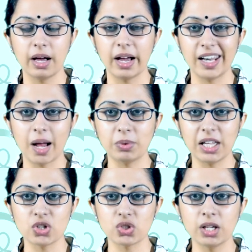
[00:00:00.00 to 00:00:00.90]

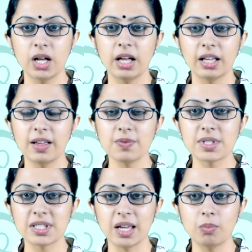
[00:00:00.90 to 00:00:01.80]
Adaptation gives
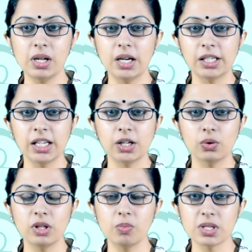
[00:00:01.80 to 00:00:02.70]
stability to
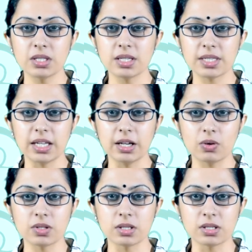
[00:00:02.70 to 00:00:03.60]
the business
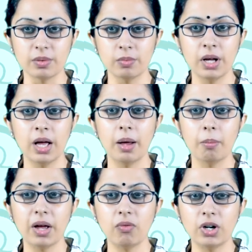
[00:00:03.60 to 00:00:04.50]
ecosystem
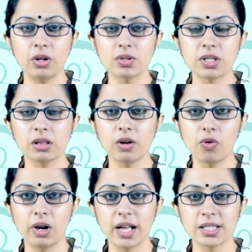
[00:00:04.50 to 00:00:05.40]
by reducing the
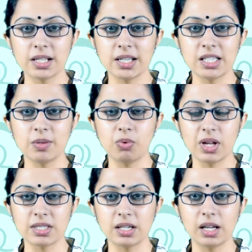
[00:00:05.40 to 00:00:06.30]
volatility
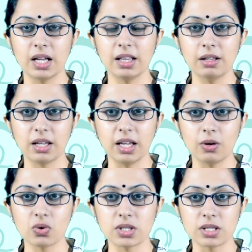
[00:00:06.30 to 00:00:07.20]
present in the
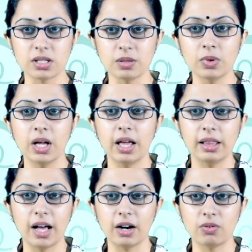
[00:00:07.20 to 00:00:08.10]
ecosystem
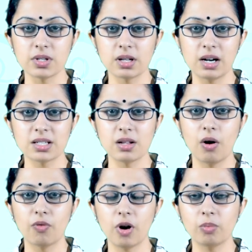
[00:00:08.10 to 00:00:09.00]
that results
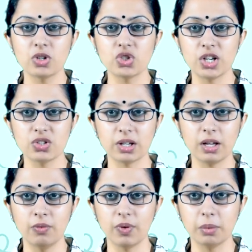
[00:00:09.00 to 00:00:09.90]
from the changing
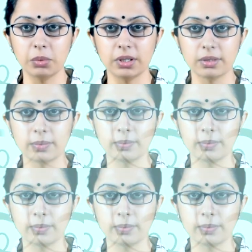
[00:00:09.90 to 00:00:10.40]
environment.